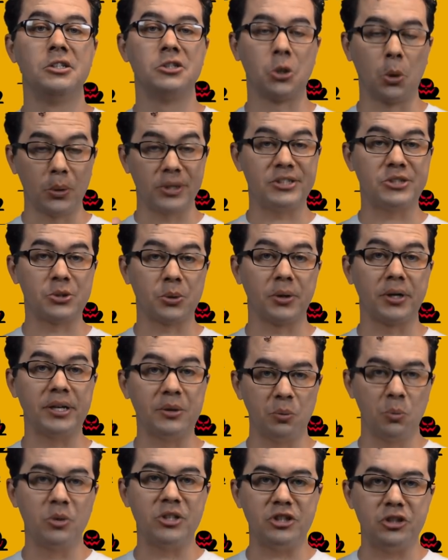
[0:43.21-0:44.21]
Toy Story,
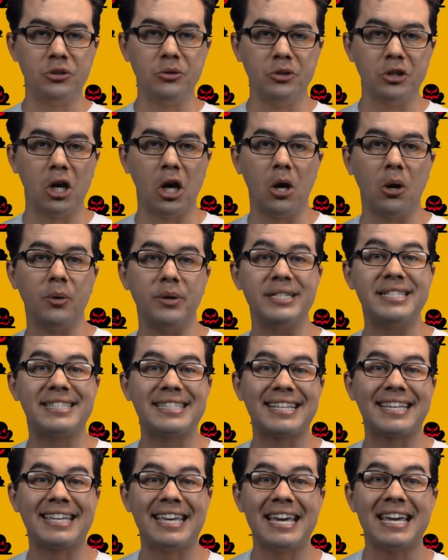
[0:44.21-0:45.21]
which you know, is
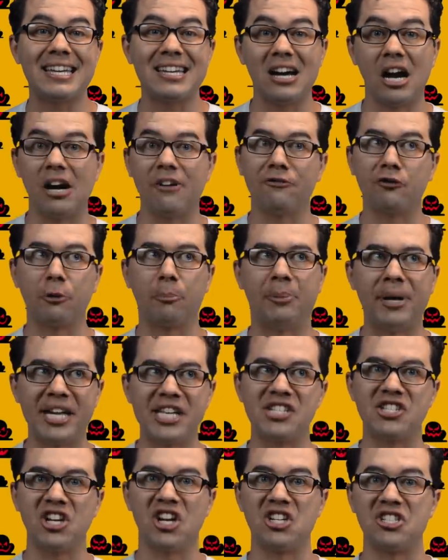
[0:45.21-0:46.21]
the kickoff for
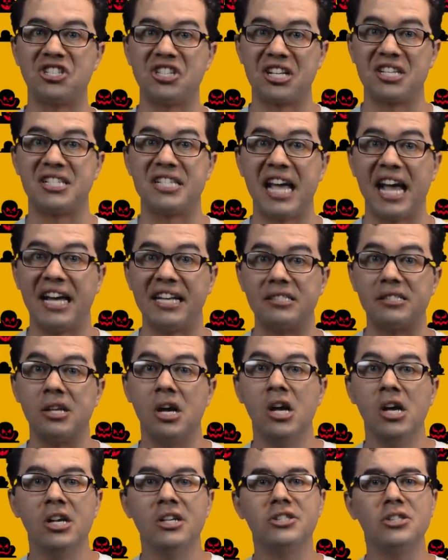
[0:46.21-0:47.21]
Pixar's success.
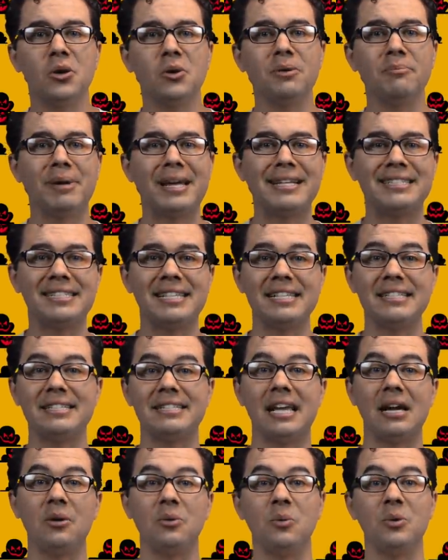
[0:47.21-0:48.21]
So it makes sense
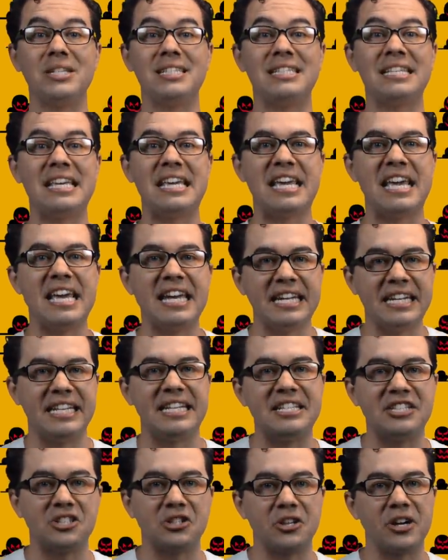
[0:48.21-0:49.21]
that we see hidden
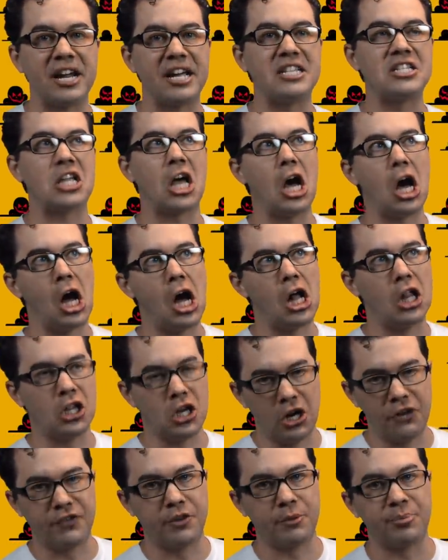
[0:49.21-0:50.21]
Easter eggs all
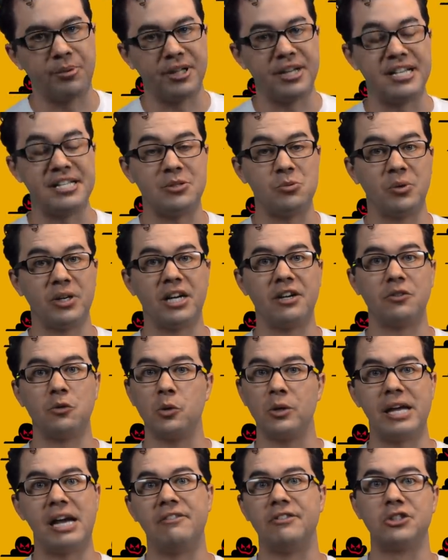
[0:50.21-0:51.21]
over the place whenever
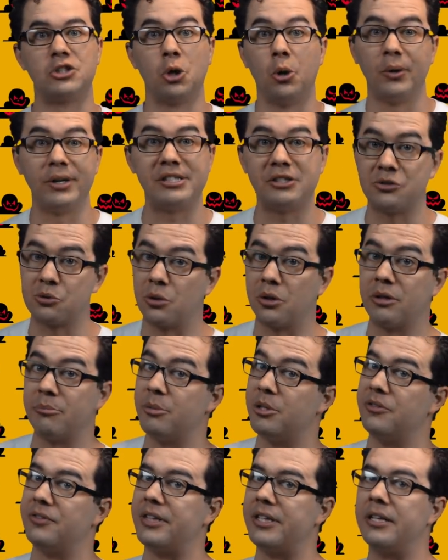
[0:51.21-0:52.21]
we have a Toy Story
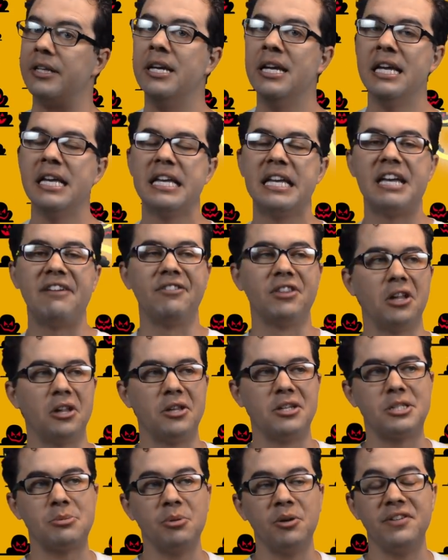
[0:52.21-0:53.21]
movie. Even though
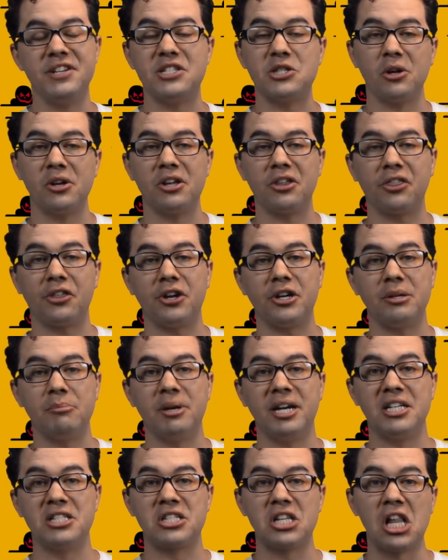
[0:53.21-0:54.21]
this movie's only 30
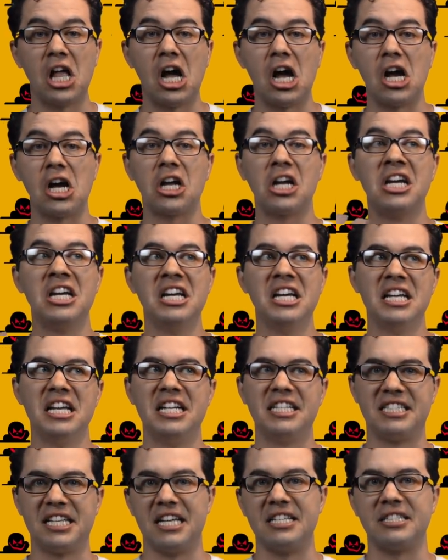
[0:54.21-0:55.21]
minutes long,
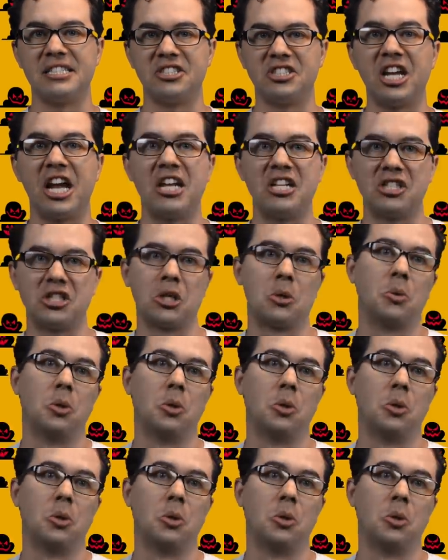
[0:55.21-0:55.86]
it doesn't change the